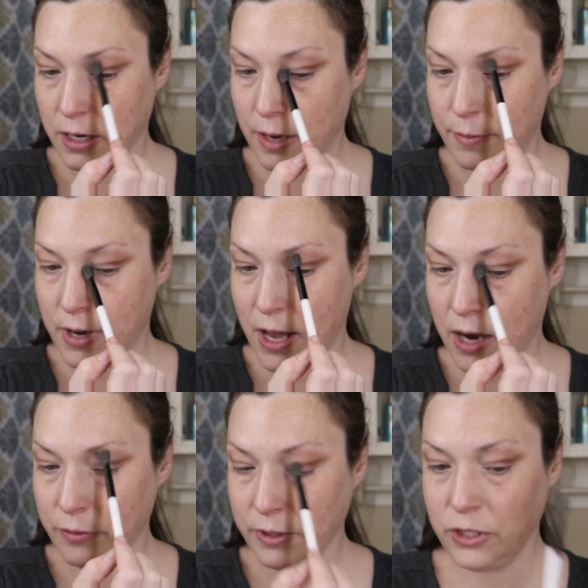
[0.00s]
I'm
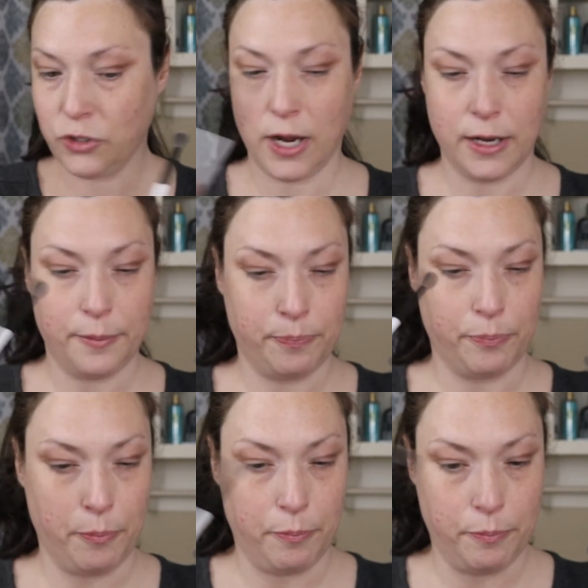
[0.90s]
not really trying to
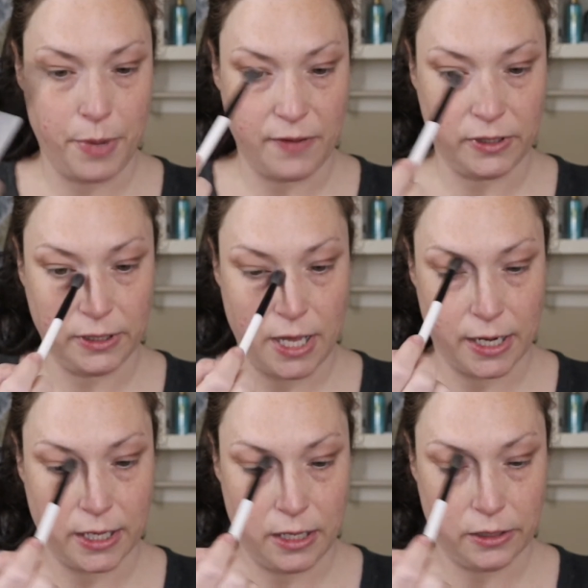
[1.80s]
buff a lot
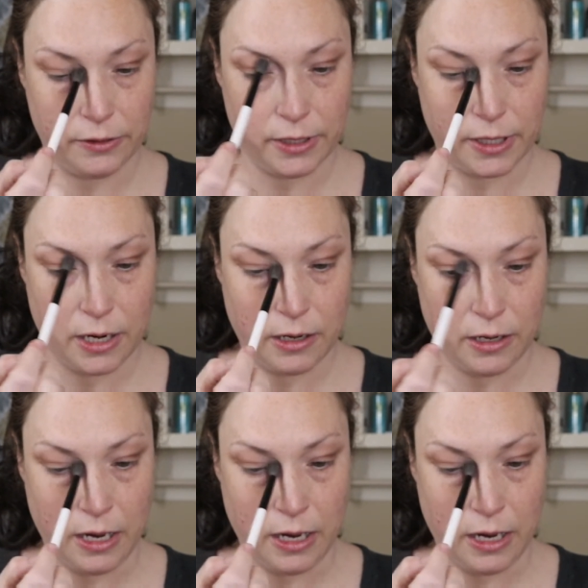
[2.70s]
of color in there.